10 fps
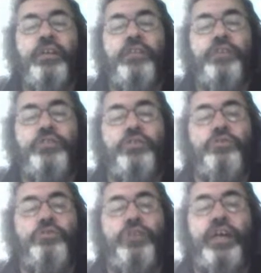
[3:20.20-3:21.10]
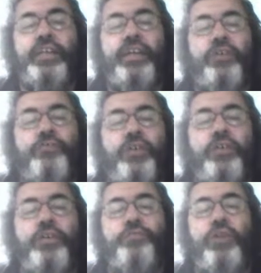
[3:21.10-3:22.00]
The two do not get
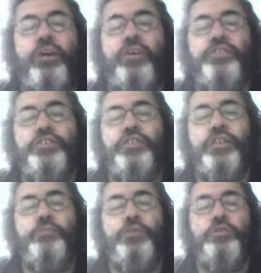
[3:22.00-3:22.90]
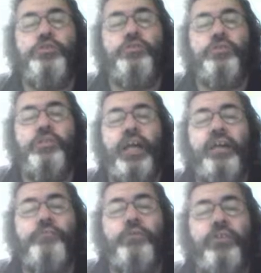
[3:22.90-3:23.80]
very far into their mutual
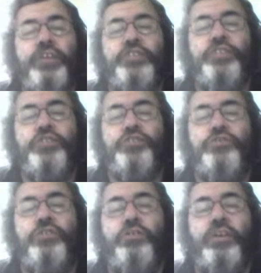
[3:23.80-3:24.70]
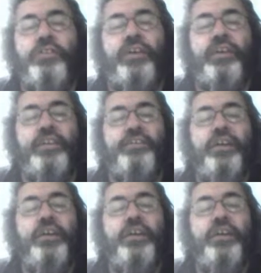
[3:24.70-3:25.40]
admiration stroke-a-thon